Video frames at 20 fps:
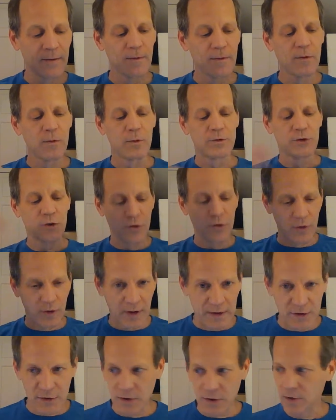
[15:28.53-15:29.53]
which
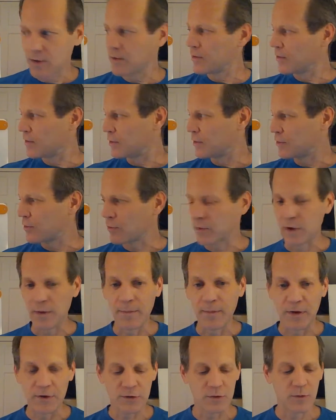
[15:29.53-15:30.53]
creates this
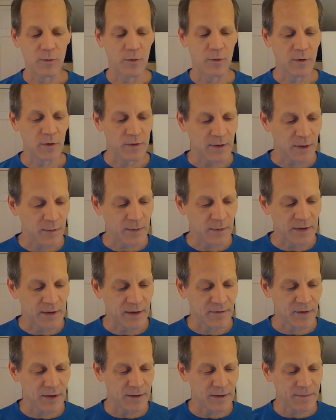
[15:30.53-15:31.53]
three-dimensional world that we
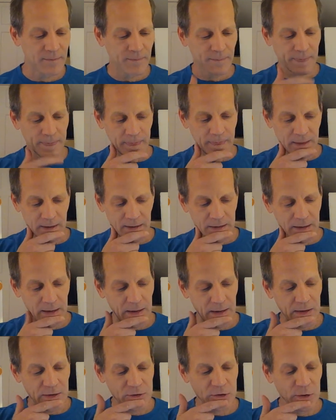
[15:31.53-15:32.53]
live in.
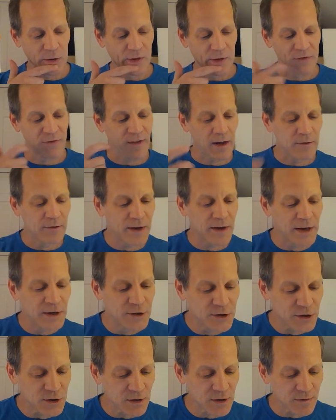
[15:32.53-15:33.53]
So the
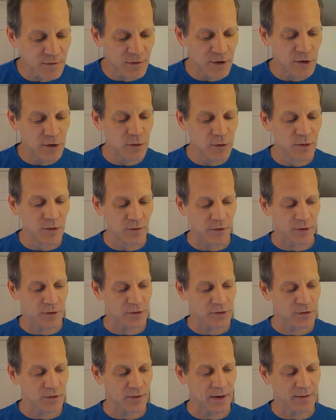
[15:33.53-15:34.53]
foundation of the
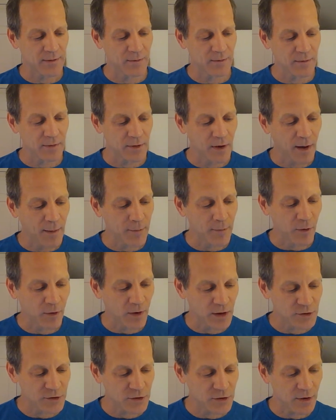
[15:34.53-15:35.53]
universe that
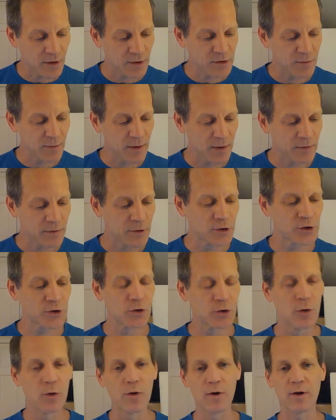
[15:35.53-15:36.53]
Yamaraj talks about, the
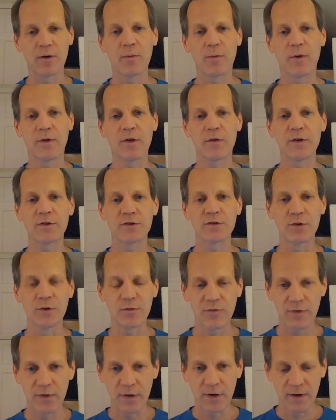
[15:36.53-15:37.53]
shore where there is no
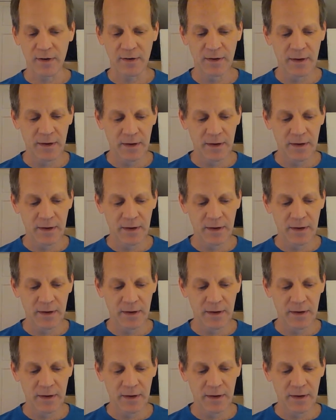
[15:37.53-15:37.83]
fear.